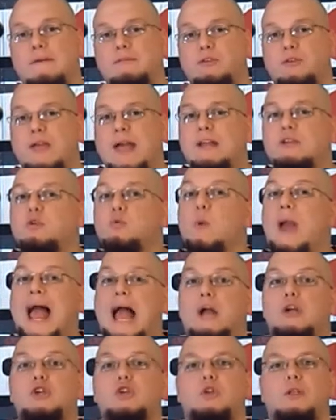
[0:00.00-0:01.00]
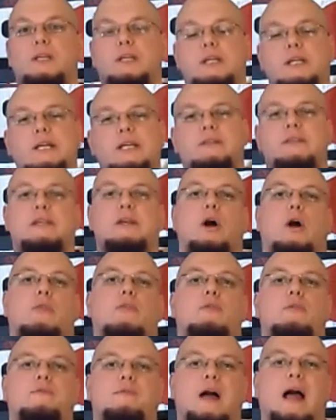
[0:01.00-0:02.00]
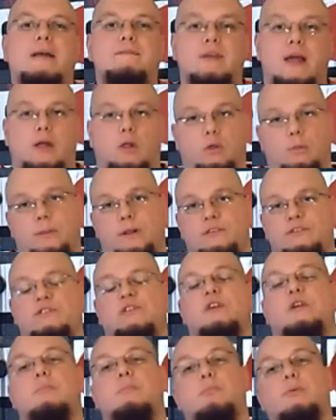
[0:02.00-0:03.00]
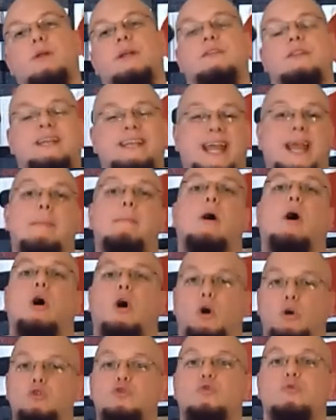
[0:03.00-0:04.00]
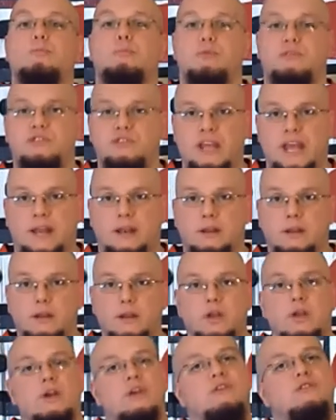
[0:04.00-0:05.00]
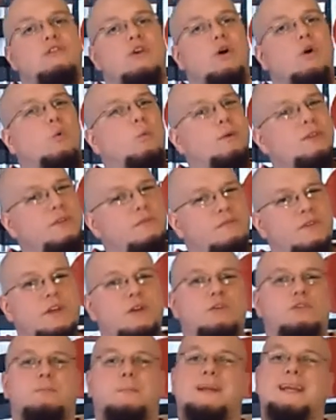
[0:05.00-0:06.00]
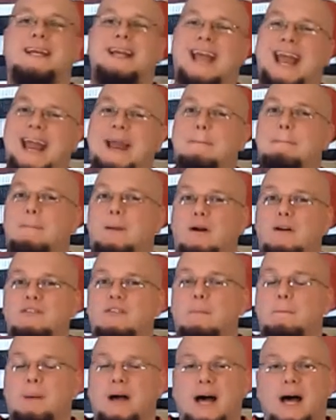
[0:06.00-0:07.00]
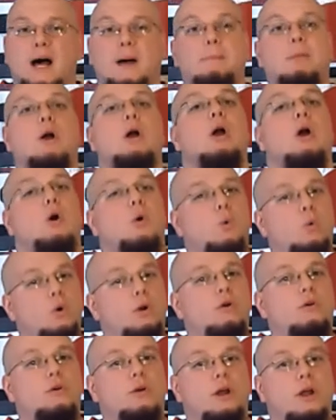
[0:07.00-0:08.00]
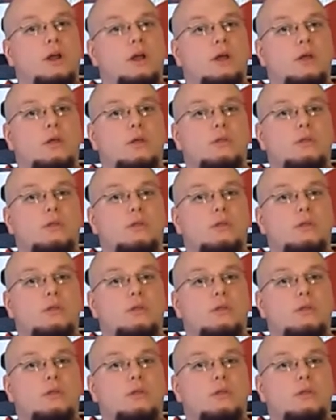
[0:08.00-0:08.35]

after that, you actually need the other 5 elements to complete the game 100%. So with the figures being $8 a pop, or